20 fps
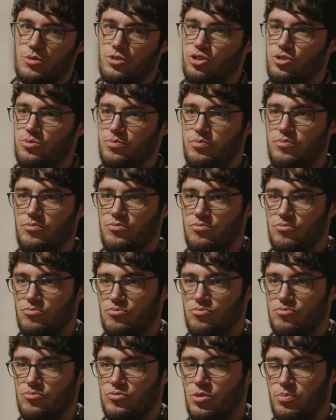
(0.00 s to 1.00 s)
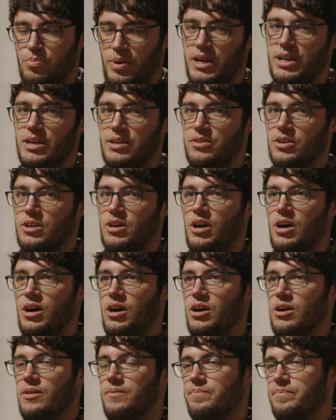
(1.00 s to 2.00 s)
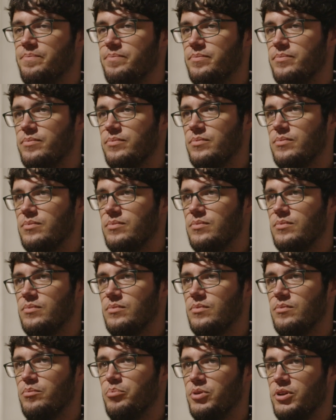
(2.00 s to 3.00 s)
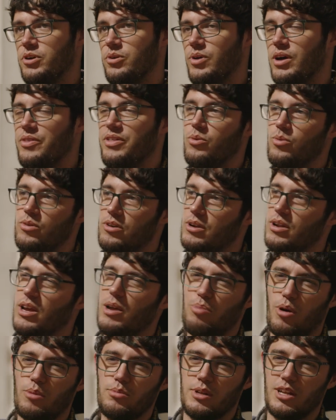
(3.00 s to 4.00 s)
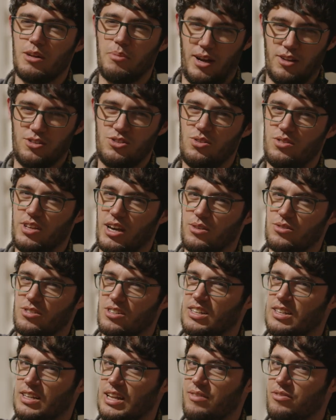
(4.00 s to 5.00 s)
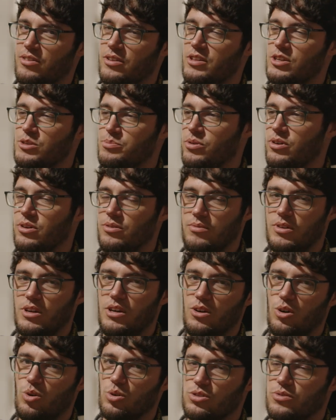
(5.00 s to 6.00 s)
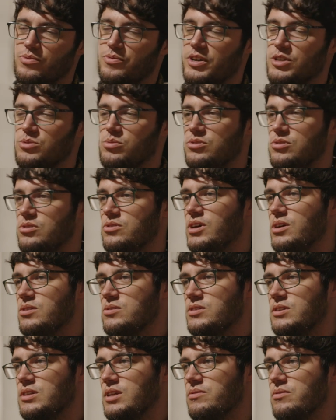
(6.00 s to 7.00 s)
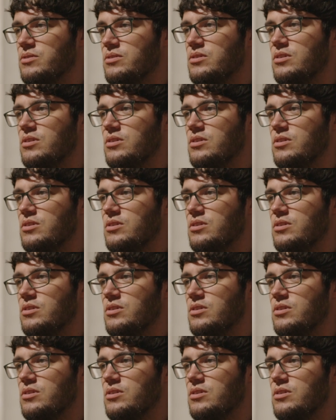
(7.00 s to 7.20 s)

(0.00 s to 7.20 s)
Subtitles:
was you painted the car blue. I think we were probably in about 2011 at this point. Awesome Fest was 2011.